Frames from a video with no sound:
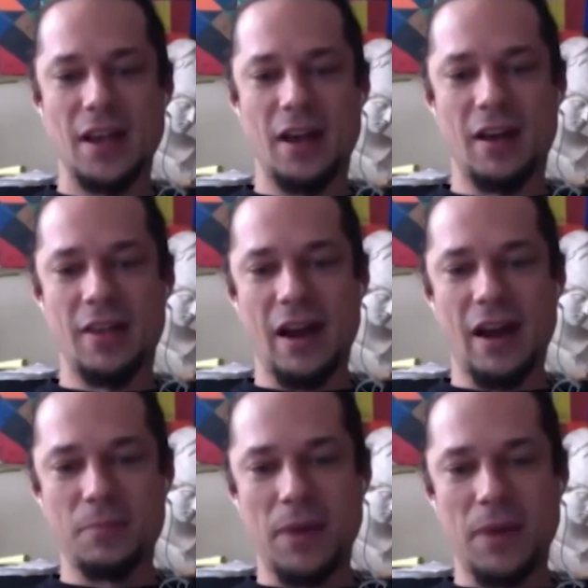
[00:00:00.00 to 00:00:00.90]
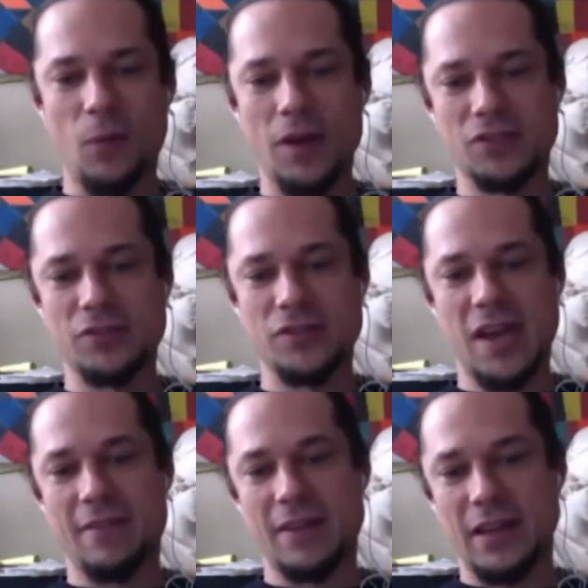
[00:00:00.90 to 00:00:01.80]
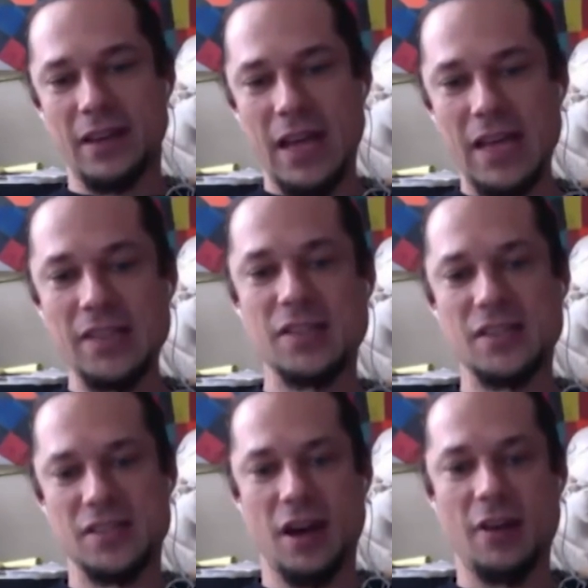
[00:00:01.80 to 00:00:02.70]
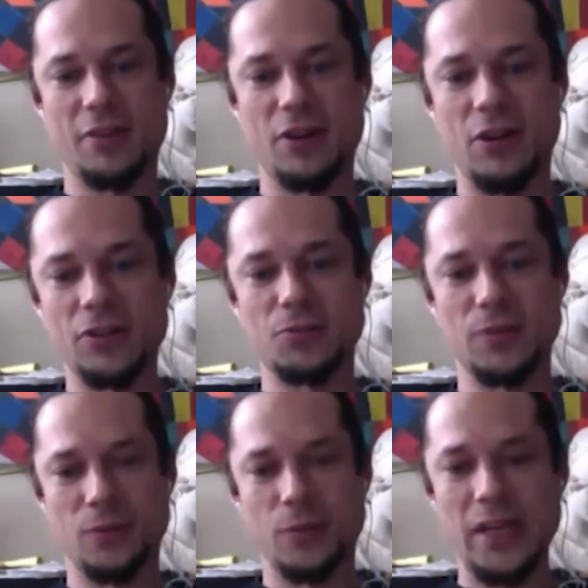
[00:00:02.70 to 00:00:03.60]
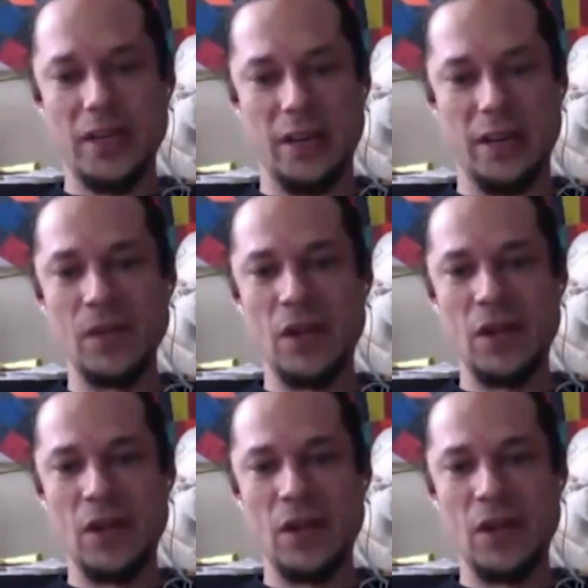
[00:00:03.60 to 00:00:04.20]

that Occupy Wall Street is having into this other cultural arena